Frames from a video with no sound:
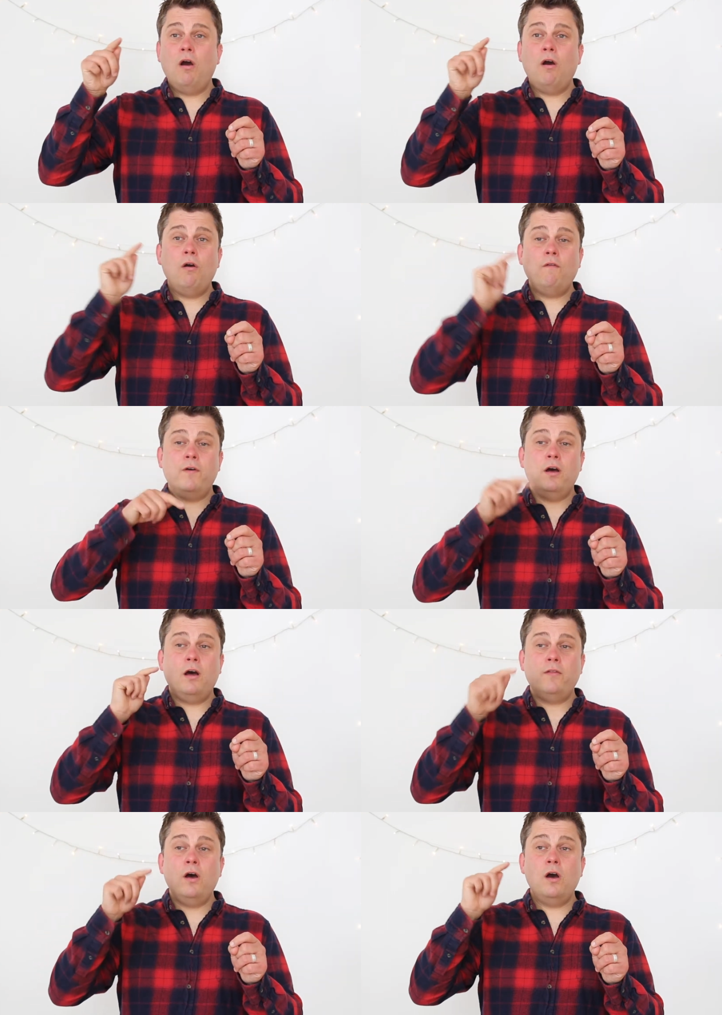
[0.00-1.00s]

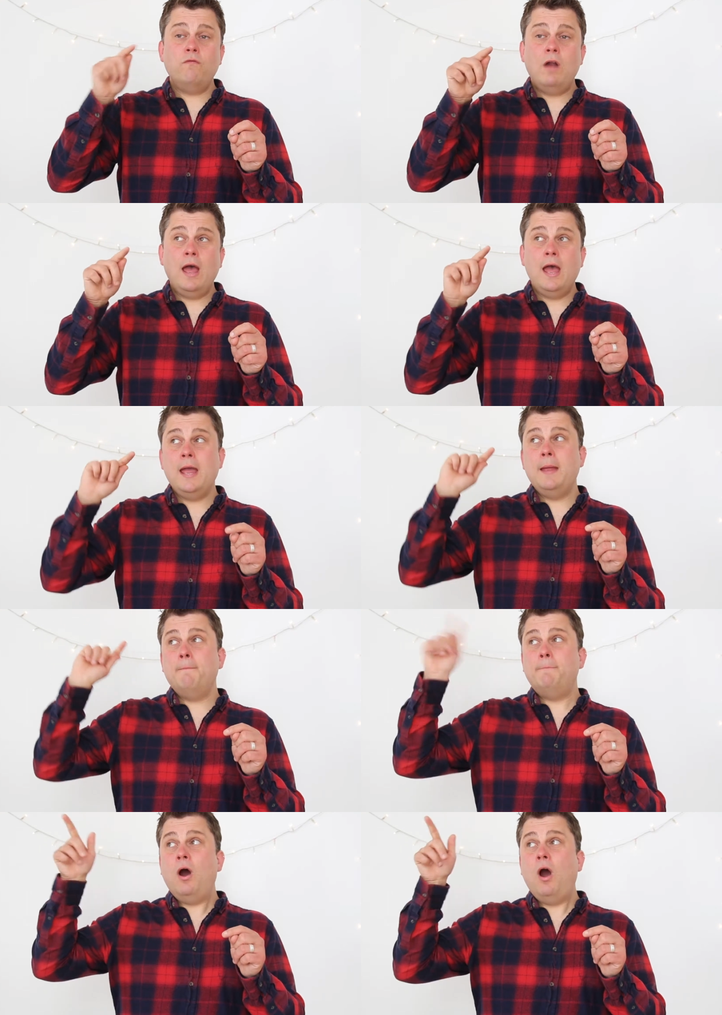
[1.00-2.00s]
over
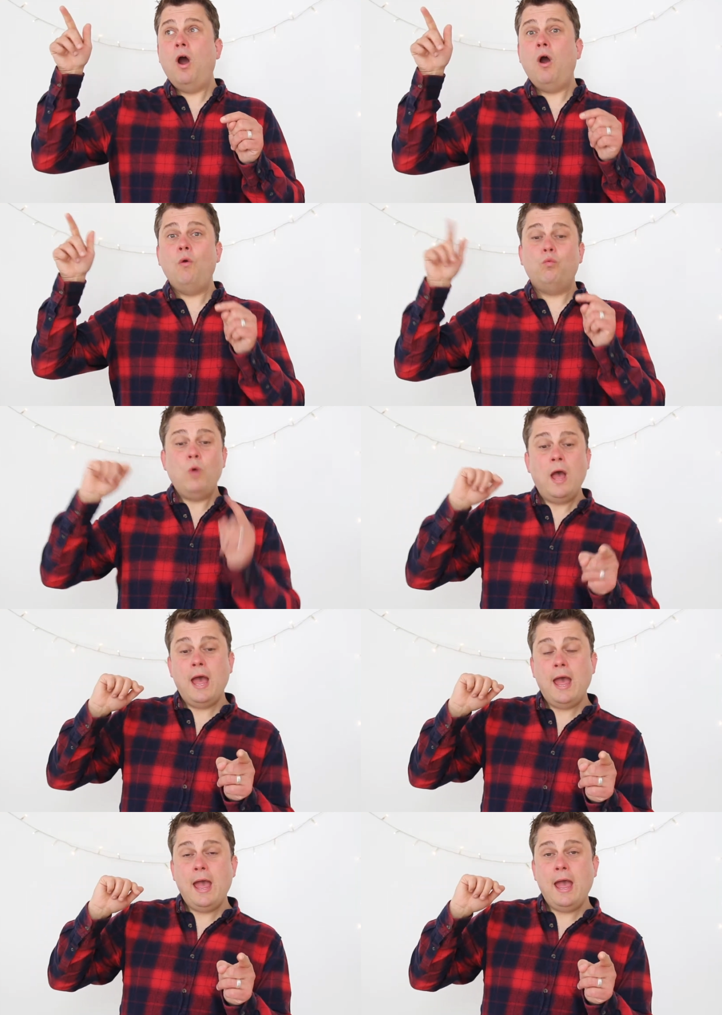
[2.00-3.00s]
the rainbow,
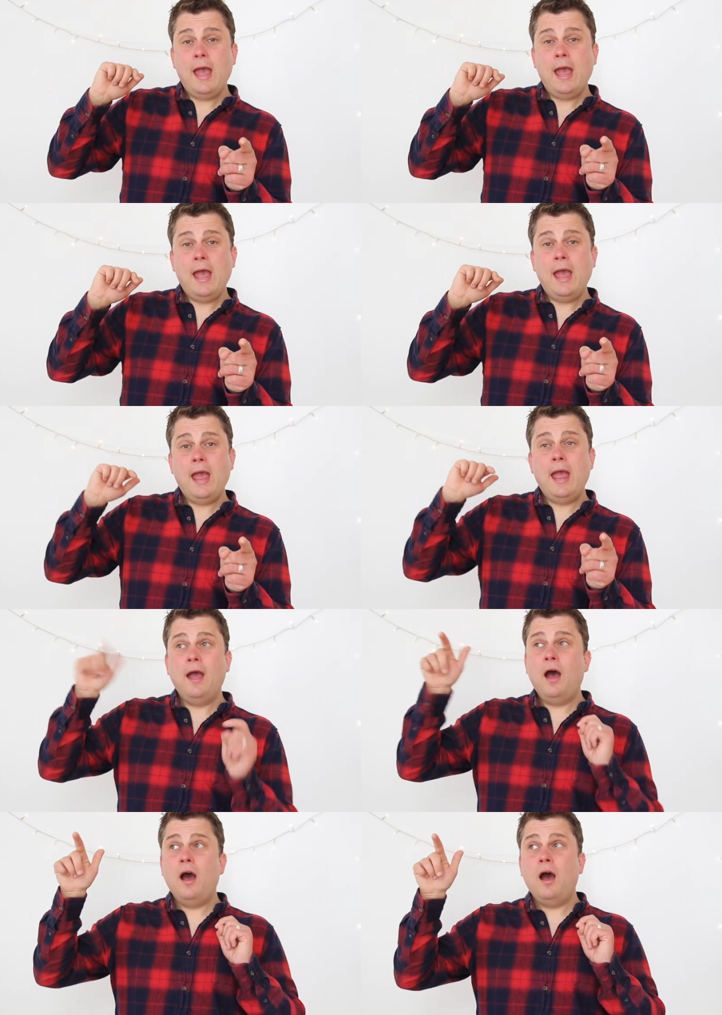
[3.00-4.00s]

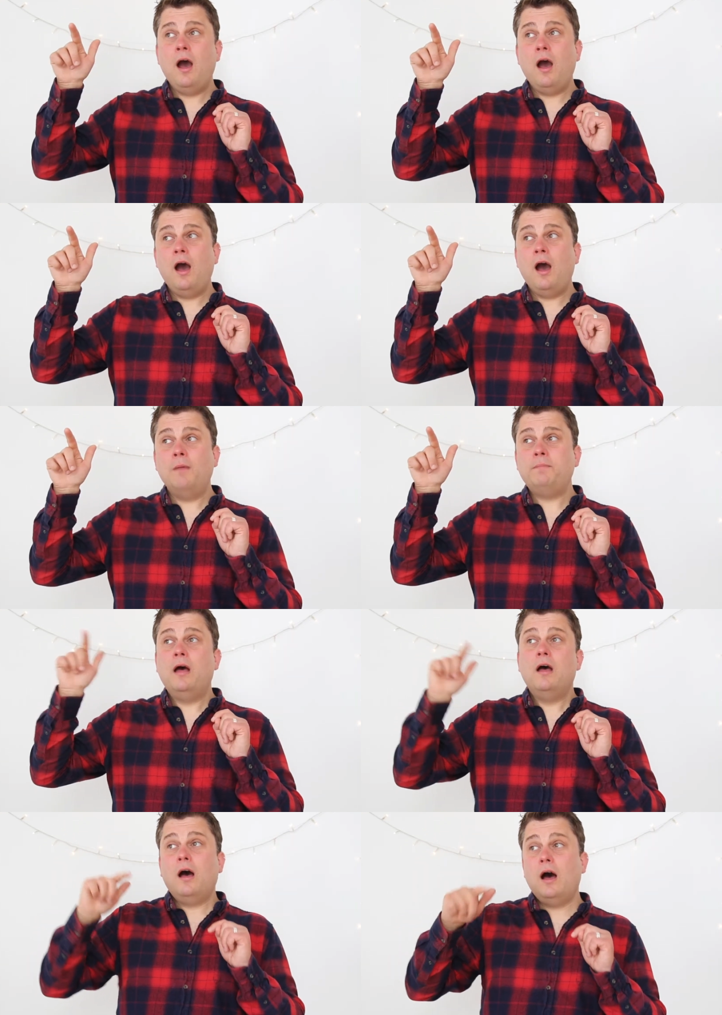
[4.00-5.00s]
way up
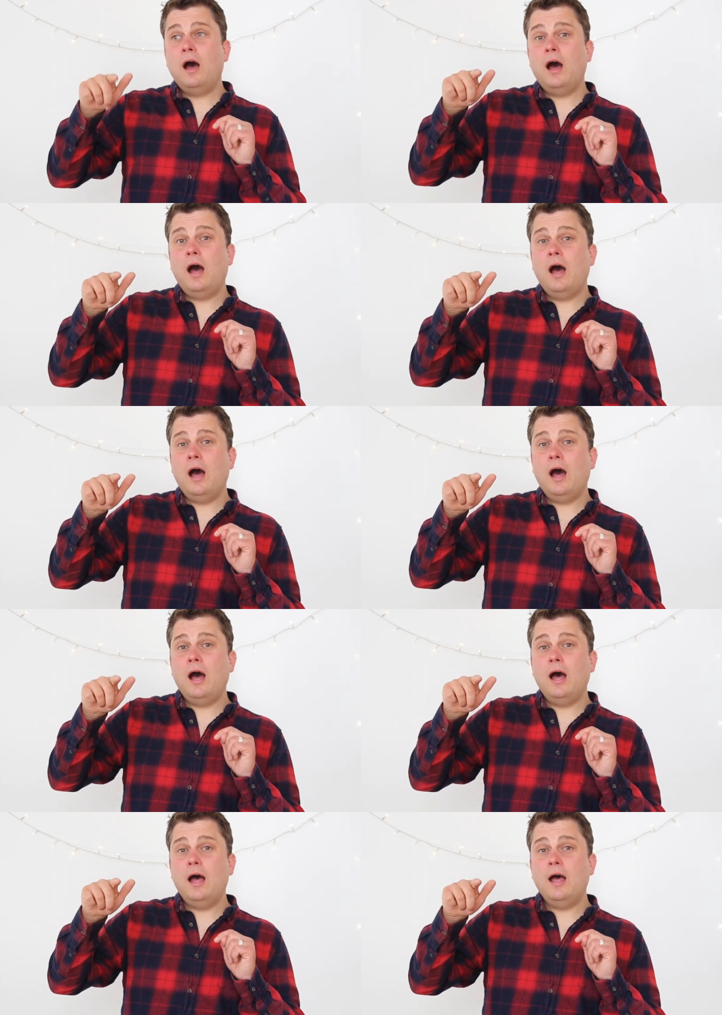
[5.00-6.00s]

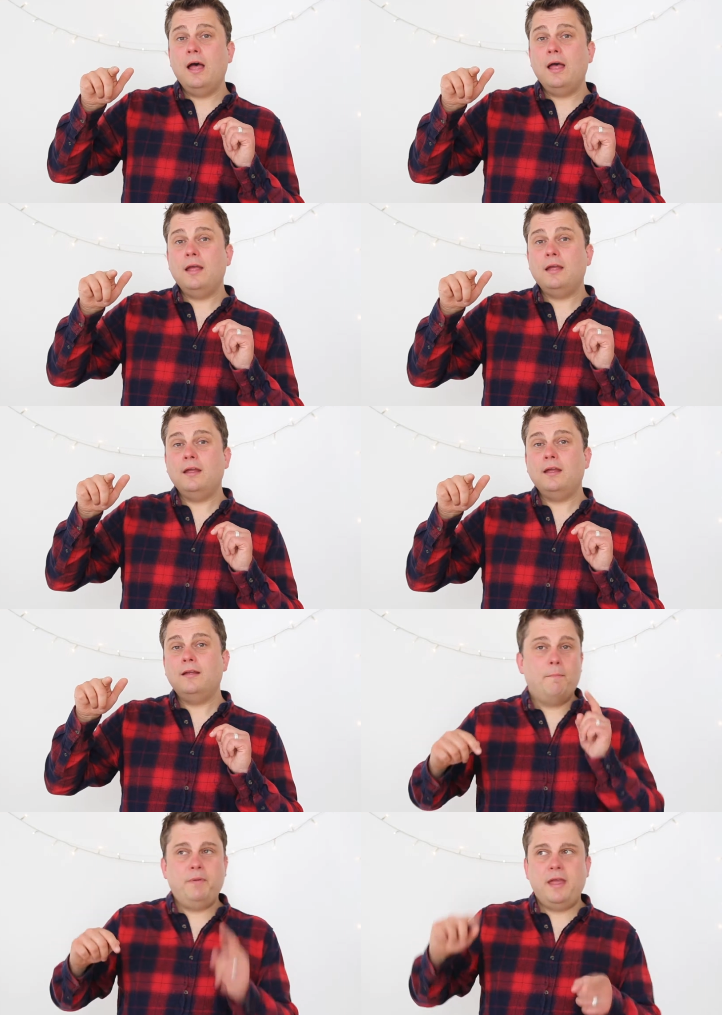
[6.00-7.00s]
high.
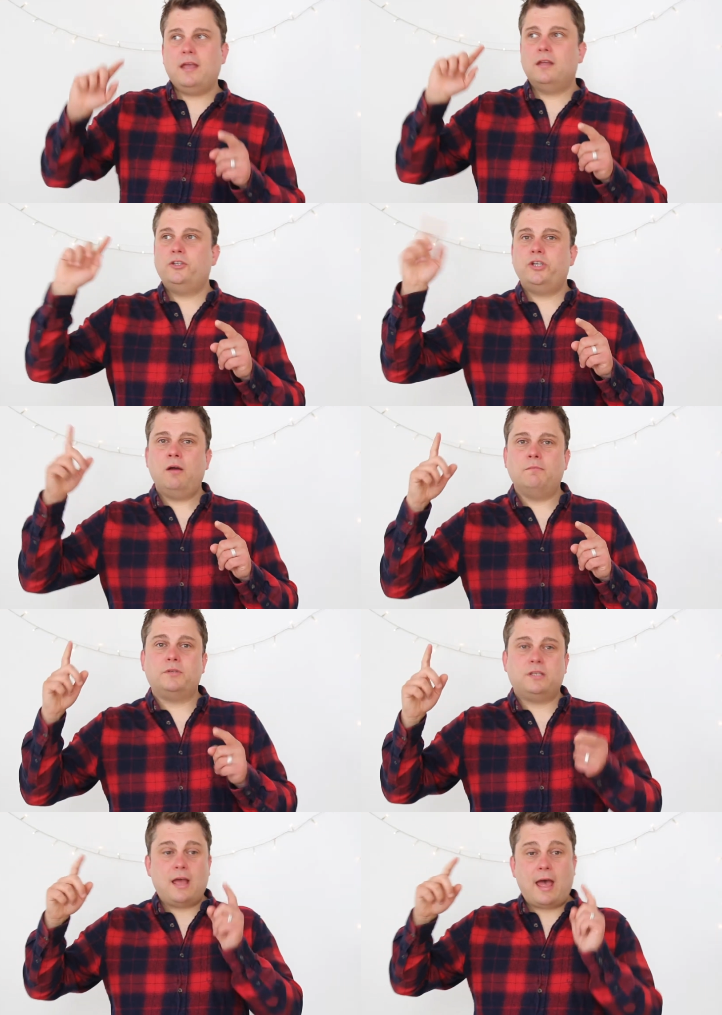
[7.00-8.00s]
Big
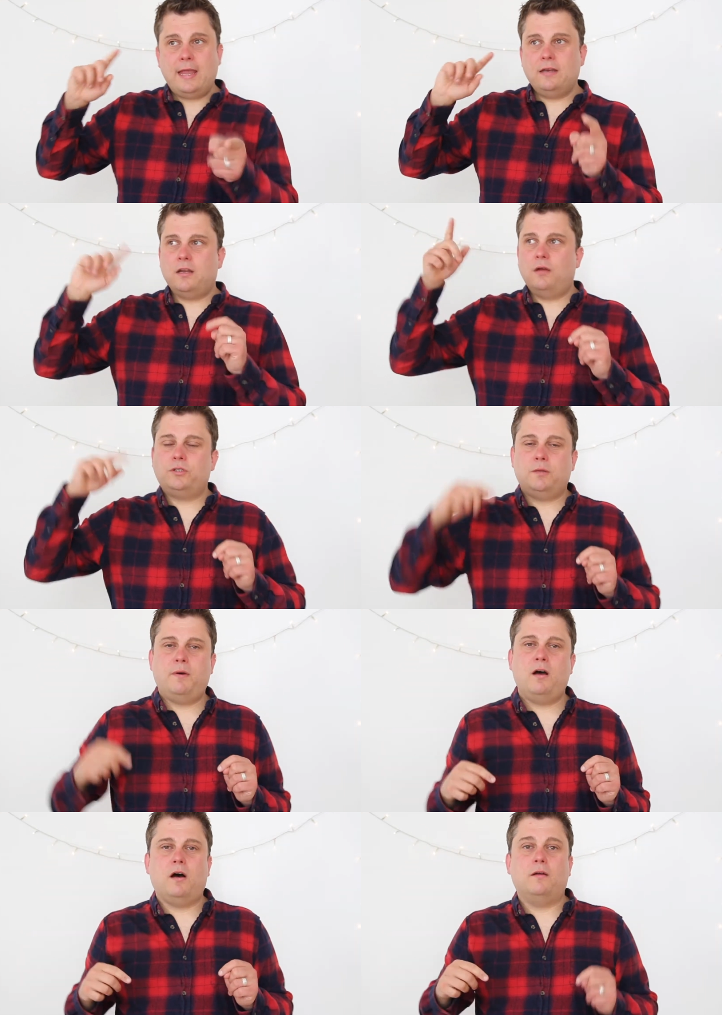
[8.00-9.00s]
jumps. 8 notes
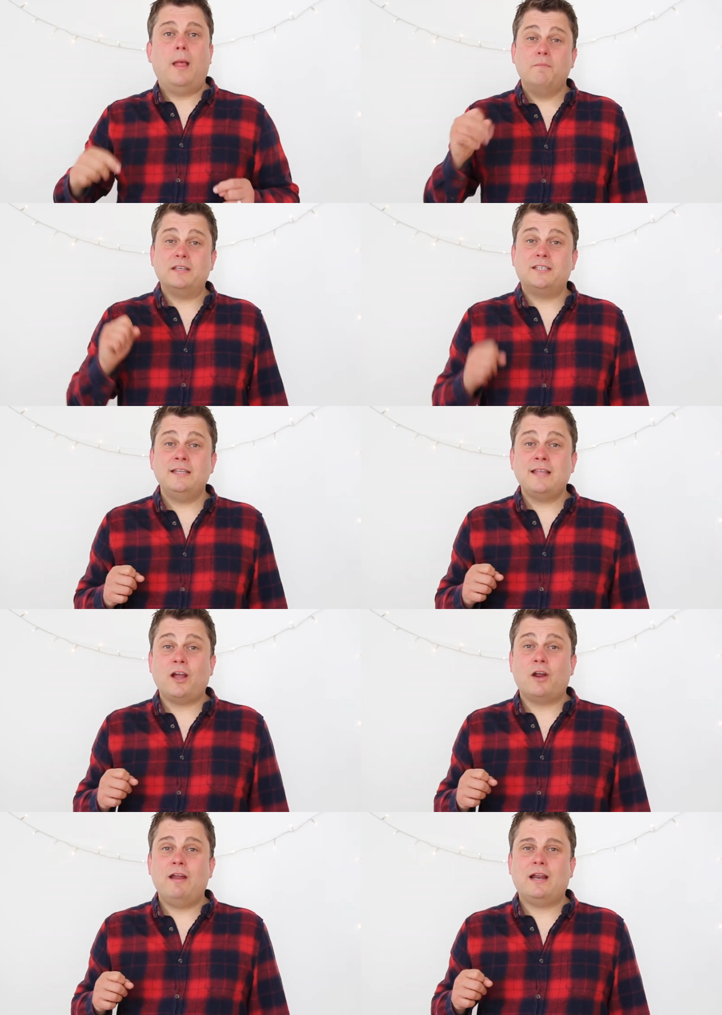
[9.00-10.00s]
apart, but sing
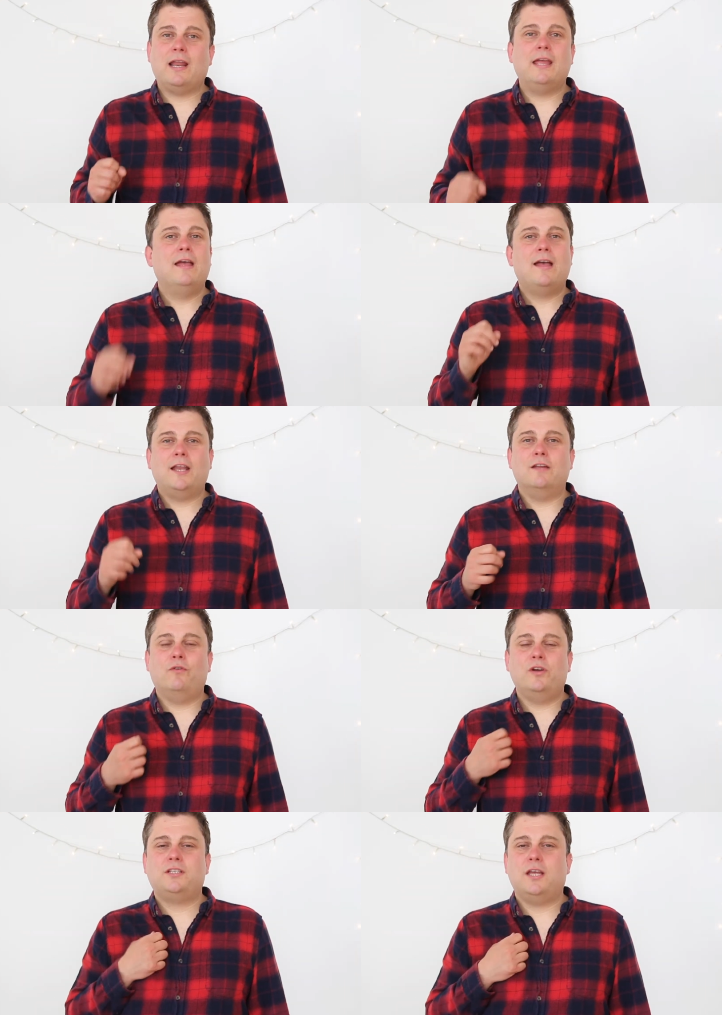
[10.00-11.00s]
that correctly and your
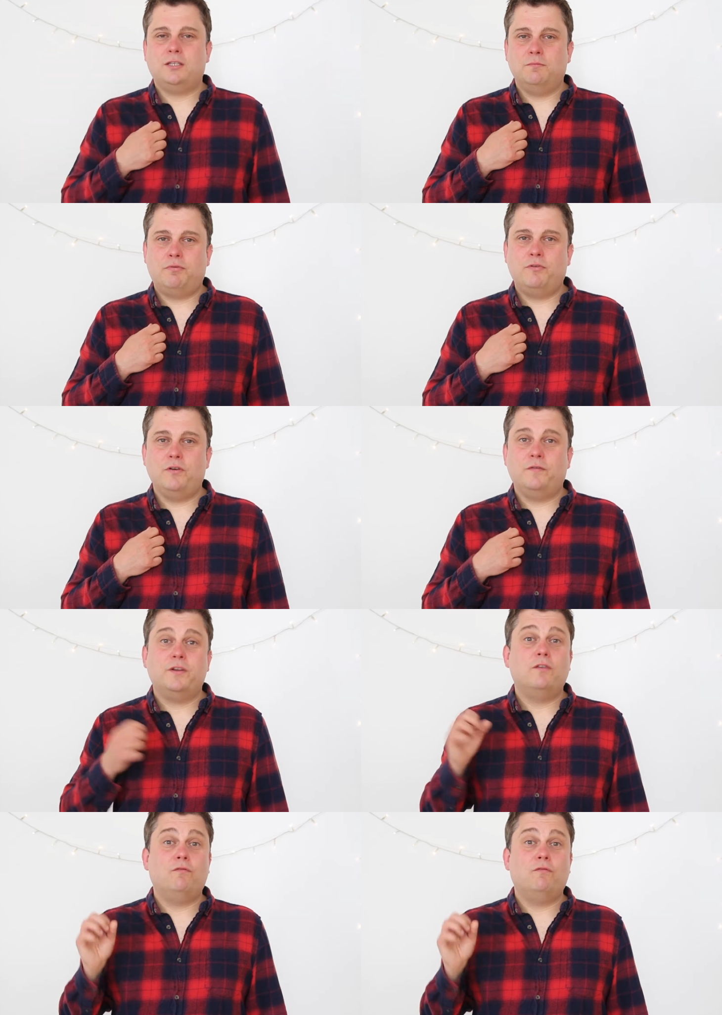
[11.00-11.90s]
voice is improved